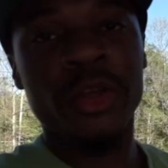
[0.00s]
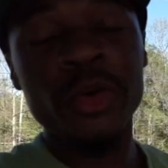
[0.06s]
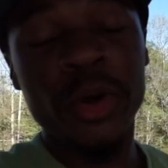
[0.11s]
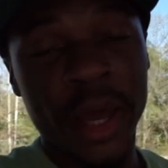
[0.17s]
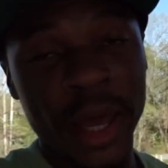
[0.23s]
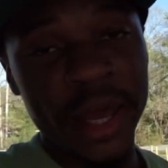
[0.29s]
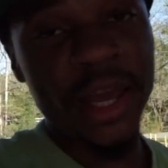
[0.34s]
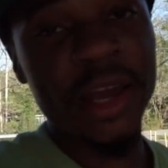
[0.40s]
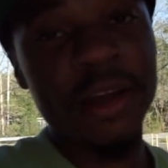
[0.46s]
you
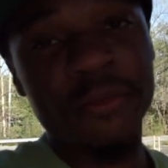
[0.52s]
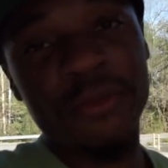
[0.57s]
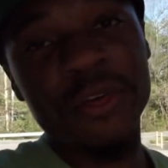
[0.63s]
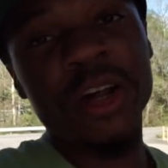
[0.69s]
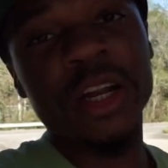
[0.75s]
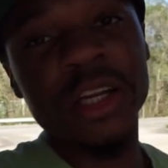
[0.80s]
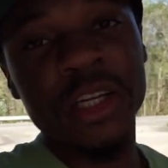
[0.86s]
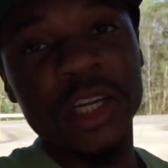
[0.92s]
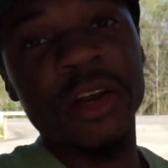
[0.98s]
can
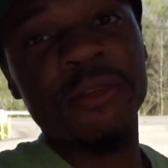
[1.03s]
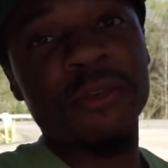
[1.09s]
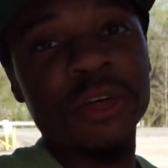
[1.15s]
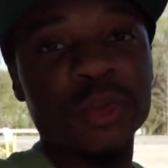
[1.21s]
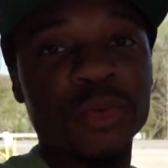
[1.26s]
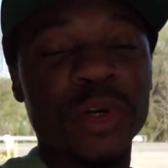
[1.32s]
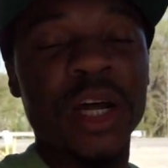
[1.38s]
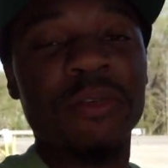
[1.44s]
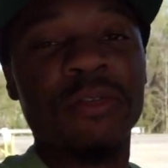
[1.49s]
feel a
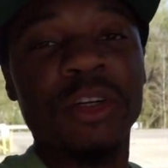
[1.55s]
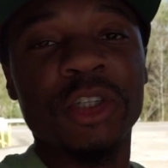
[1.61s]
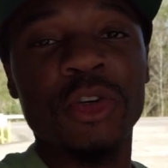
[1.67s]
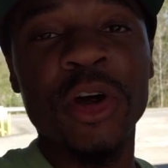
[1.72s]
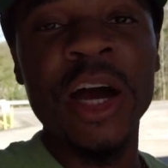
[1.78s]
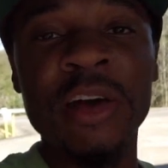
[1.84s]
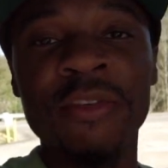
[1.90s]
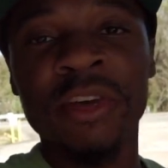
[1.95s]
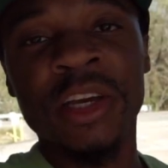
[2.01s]
difference whenever
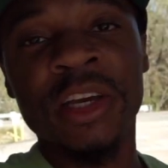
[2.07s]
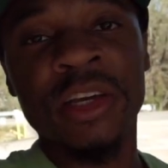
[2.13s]
driving